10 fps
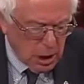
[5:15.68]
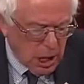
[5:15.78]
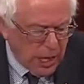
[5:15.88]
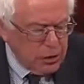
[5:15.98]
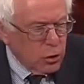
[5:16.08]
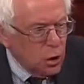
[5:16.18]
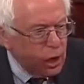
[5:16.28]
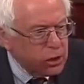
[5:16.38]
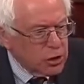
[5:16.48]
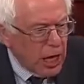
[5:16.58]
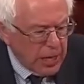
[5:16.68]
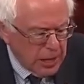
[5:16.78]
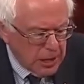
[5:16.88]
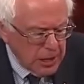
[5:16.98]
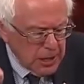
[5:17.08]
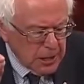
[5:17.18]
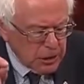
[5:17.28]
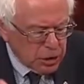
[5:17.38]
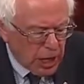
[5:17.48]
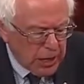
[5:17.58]
I talk China,
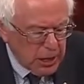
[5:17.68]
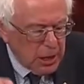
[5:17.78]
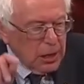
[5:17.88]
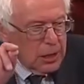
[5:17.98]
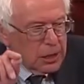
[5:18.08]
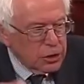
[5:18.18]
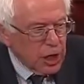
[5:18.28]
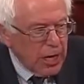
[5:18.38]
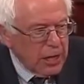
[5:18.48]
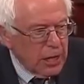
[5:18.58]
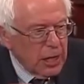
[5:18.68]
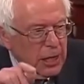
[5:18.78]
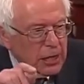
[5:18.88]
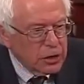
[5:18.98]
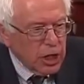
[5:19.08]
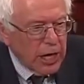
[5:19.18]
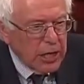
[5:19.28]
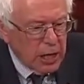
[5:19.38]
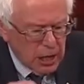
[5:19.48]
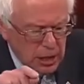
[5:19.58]
China, China,
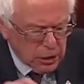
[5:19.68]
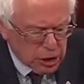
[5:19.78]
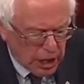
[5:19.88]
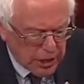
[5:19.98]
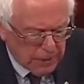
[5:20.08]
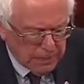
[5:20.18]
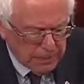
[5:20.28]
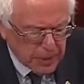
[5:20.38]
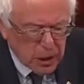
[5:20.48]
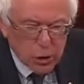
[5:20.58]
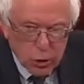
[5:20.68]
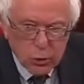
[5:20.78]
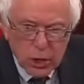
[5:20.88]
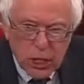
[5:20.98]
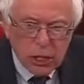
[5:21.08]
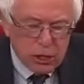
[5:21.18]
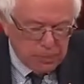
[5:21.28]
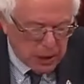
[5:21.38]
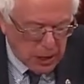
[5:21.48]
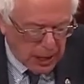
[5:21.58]
China, China. You need to
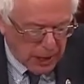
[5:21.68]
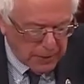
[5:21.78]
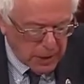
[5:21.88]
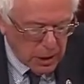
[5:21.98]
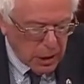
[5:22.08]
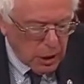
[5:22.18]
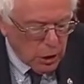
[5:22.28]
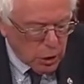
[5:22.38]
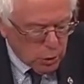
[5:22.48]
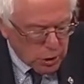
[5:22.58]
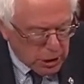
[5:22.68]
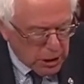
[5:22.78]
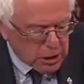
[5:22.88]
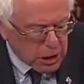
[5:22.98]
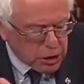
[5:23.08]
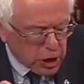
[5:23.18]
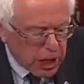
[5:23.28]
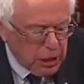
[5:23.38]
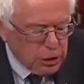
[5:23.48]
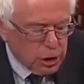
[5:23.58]
be there. You need to
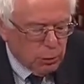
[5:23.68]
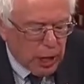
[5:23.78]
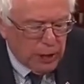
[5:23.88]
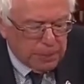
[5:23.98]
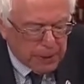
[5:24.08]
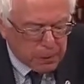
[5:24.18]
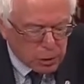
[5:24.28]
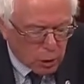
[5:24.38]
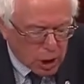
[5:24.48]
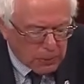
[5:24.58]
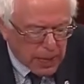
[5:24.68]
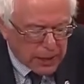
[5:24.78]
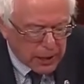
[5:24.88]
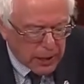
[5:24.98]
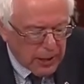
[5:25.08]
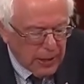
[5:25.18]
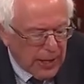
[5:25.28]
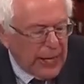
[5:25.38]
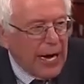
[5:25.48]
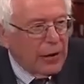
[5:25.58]
change the way people talk about it
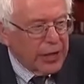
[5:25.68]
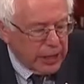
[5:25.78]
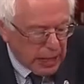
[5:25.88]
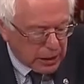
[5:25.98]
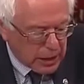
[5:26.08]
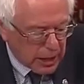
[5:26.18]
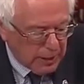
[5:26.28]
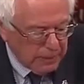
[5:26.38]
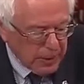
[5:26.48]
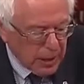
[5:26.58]
and how they get there.